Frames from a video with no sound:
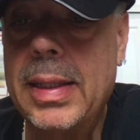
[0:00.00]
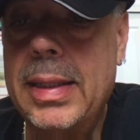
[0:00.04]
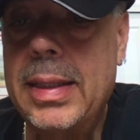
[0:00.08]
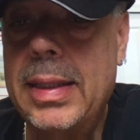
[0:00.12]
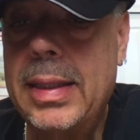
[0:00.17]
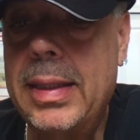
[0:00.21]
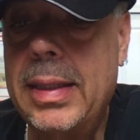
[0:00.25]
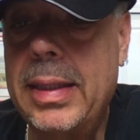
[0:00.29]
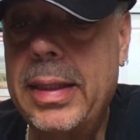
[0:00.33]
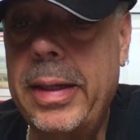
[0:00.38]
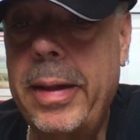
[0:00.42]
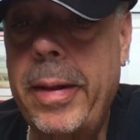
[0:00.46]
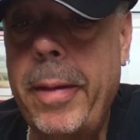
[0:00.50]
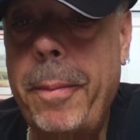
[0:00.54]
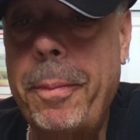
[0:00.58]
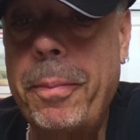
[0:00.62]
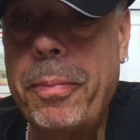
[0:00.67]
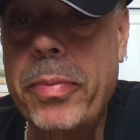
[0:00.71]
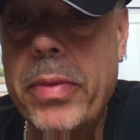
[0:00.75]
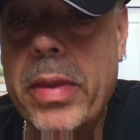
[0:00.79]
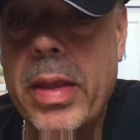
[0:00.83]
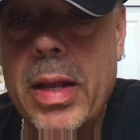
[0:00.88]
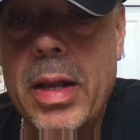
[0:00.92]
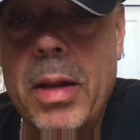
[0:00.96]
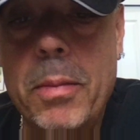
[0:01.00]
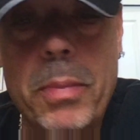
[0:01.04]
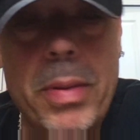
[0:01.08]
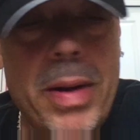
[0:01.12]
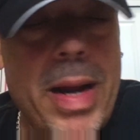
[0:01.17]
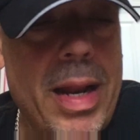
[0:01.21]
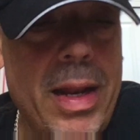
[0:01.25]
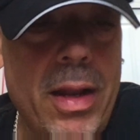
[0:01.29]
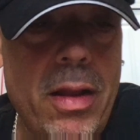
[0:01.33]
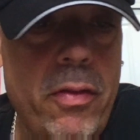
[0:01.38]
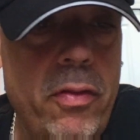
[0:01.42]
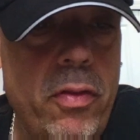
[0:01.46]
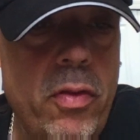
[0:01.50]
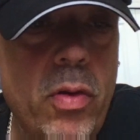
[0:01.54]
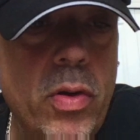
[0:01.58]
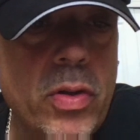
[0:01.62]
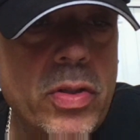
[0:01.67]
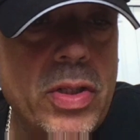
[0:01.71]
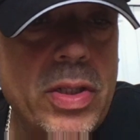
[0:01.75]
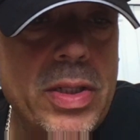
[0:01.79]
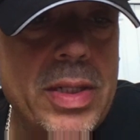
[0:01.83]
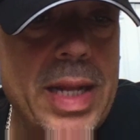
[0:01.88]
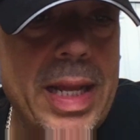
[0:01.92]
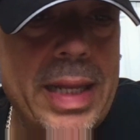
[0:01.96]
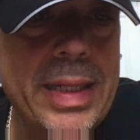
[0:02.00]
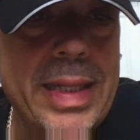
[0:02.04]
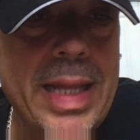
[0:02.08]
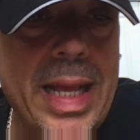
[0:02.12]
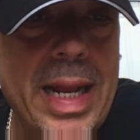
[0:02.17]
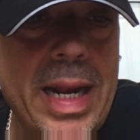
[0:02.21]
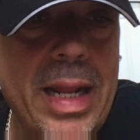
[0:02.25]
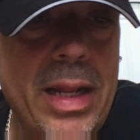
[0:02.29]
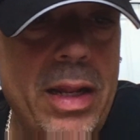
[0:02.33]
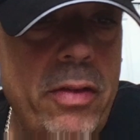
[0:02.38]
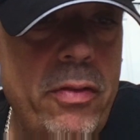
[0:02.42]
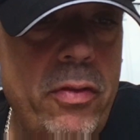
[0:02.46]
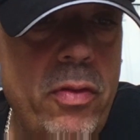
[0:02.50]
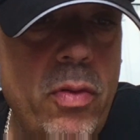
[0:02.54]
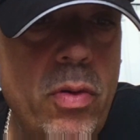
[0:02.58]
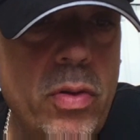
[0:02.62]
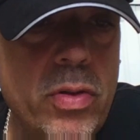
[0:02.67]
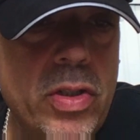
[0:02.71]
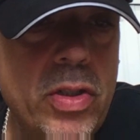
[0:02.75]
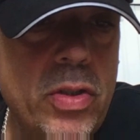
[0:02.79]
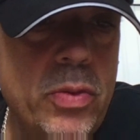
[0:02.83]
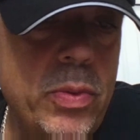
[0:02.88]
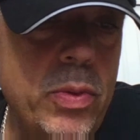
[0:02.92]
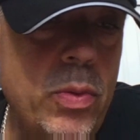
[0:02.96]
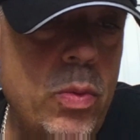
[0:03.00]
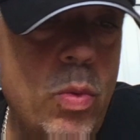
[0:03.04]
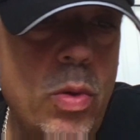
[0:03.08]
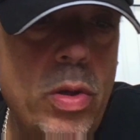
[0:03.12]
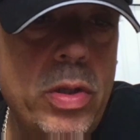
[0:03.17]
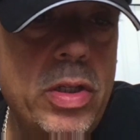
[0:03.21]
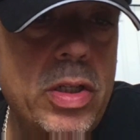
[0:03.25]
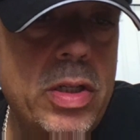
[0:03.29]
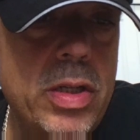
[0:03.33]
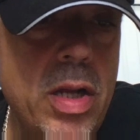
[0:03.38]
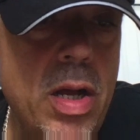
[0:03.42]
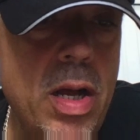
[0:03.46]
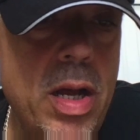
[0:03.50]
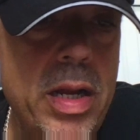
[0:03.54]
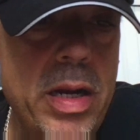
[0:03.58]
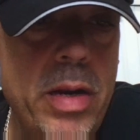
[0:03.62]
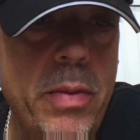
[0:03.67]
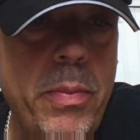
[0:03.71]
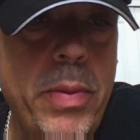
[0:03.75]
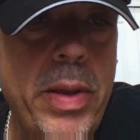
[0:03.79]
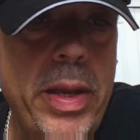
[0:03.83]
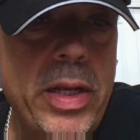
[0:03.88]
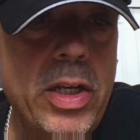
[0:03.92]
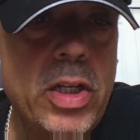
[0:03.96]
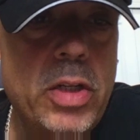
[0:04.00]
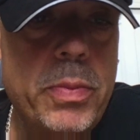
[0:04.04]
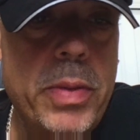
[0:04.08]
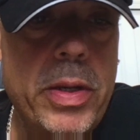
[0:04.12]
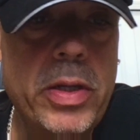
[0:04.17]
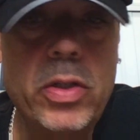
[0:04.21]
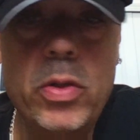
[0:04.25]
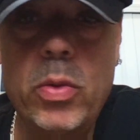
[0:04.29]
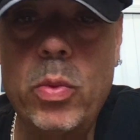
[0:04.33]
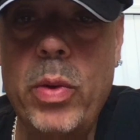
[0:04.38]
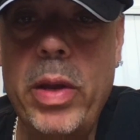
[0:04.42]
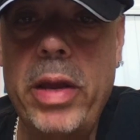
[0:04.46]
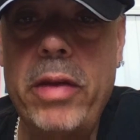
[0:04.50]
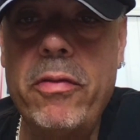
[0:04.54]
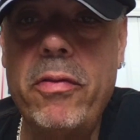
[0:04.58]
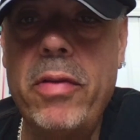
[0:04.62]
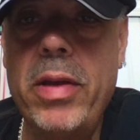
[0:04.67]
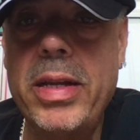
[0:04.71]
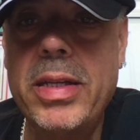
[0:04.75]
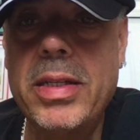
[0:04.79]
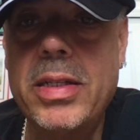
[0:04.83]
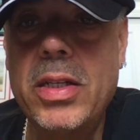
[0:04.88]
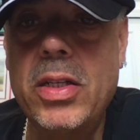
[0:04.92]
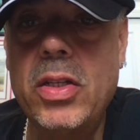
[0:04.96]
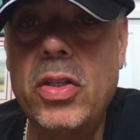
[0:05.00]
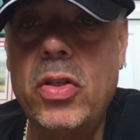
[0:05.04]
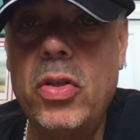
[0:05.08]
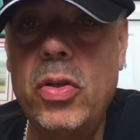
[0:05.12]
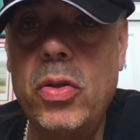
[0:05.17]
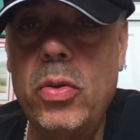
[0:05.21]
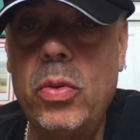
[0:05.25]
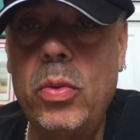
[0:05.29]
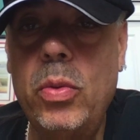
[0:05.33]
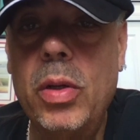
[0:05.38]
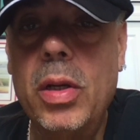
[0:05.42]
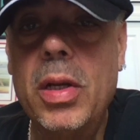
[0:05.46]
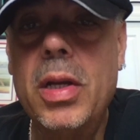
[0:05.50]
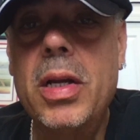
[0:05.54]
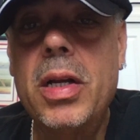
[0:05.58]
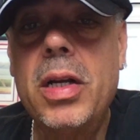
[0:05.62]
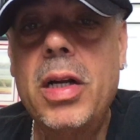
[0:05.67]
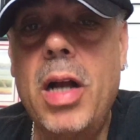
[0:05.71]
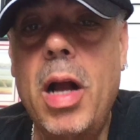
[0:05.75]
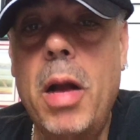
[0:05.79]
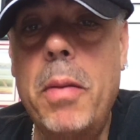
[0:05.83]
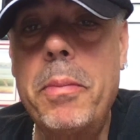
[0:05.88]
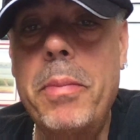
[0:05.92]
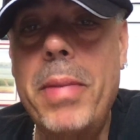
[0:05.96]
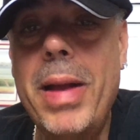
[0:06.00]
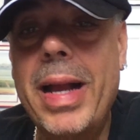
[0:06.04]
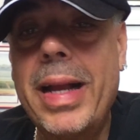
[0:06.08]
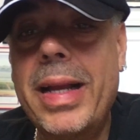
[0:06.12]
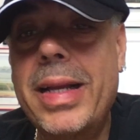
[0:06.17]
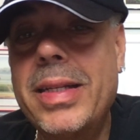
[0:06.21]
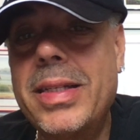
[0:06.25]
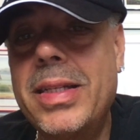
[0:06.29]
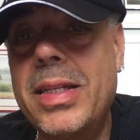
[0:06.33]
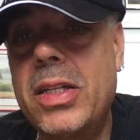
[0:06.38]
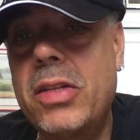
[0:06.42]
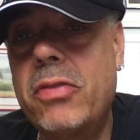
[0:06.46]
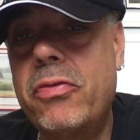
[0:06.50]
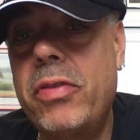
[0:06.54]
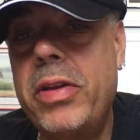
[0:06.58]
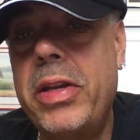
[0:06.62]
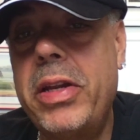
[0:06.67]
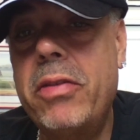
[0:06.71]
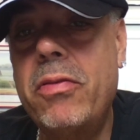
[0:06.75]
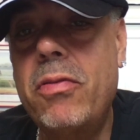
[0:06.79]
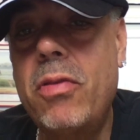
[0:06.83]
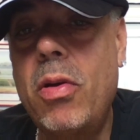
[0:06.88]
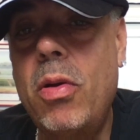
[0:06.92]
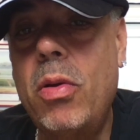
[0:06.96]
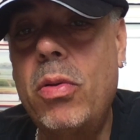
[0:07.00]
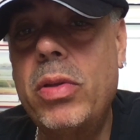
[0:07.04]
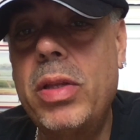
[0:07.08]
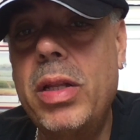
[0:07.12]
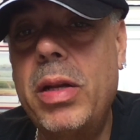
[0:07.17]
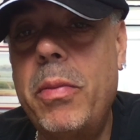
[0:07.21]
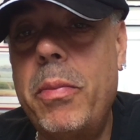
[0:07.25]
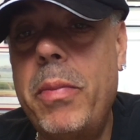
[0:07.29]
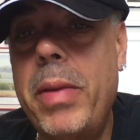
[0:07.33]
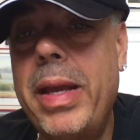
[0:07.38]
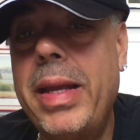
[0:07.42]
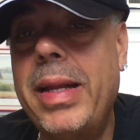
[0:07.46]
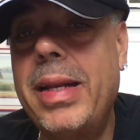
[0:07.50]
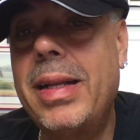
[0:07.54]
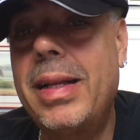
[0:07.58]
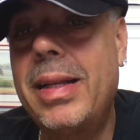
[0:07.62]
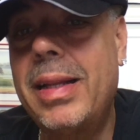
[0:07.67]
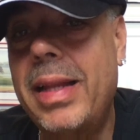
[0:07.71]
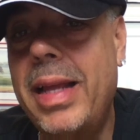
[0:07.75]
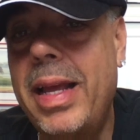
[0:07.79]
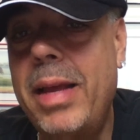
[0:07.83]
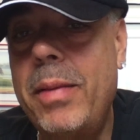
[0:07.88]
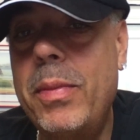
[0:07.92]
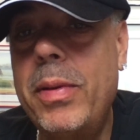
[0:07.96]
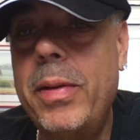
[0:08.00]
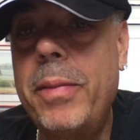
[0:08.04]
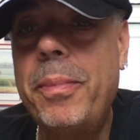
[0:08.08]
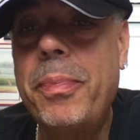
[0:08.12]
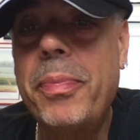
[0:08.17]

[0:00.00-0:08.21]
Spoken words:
But I love horses like that. I love horses with 1 start in a maiden special weight race at 2, come back as a 3-year-old in a maiden claimer,